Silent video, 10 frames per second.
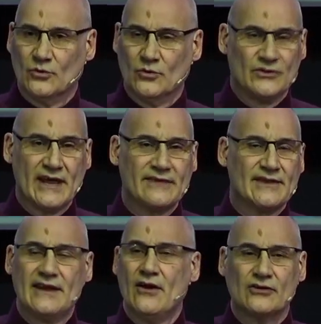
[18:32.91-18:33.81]
They, they're
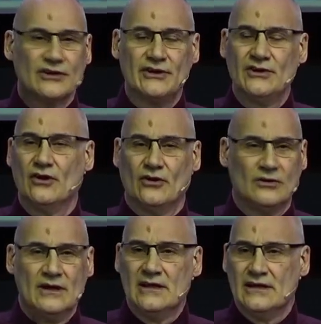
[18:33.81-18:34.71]
not going to know
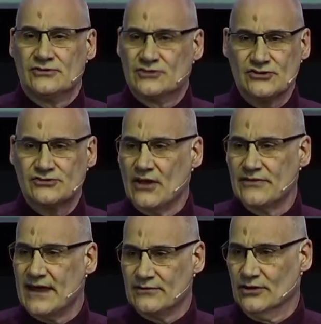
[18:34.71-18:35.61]
just on
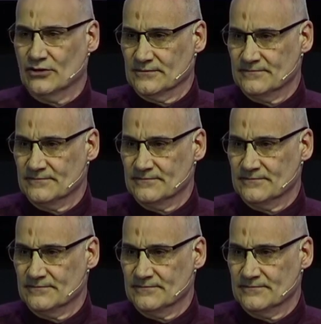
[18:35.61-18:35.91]
their own.